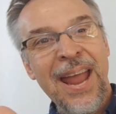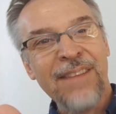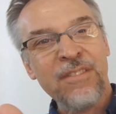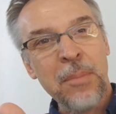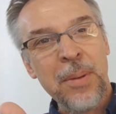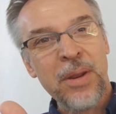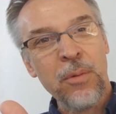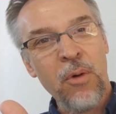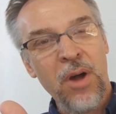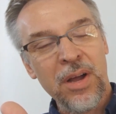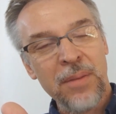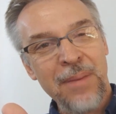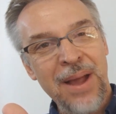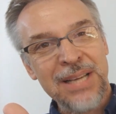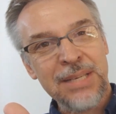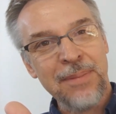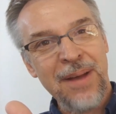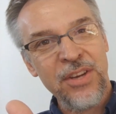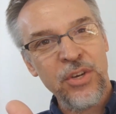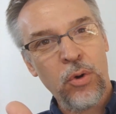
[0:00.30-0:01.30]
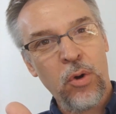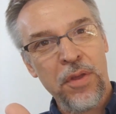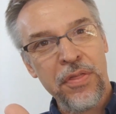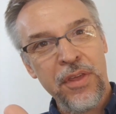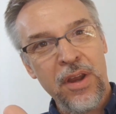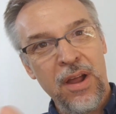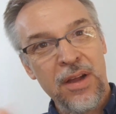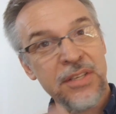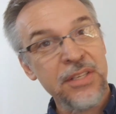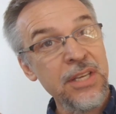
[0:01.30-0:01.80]
Hey everybody, welcome back to Magic
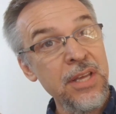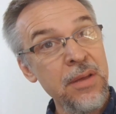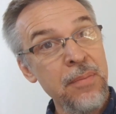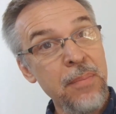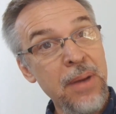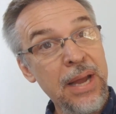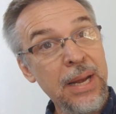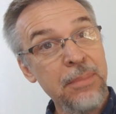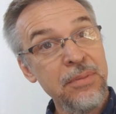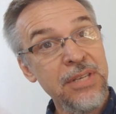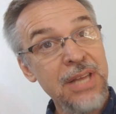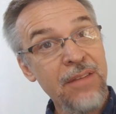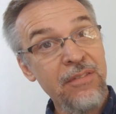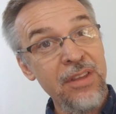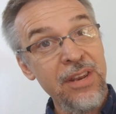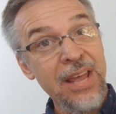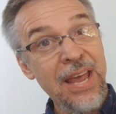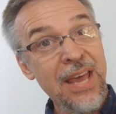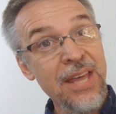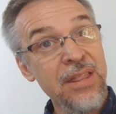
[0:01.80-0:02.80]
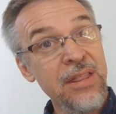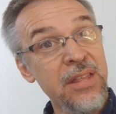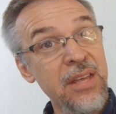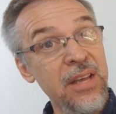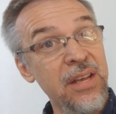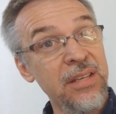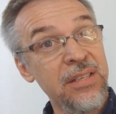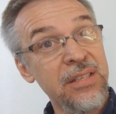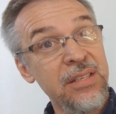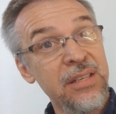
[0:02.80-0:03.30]
Orthodoxy. My name's David and
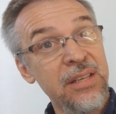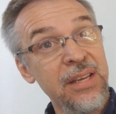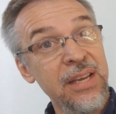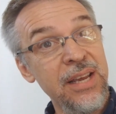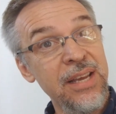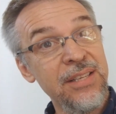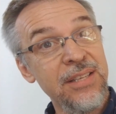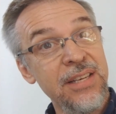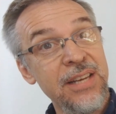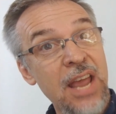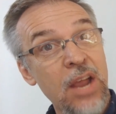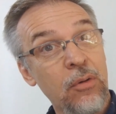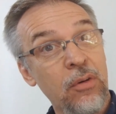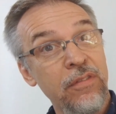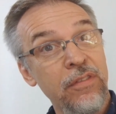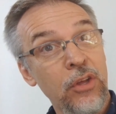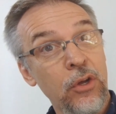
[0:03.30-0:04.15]
this is a deck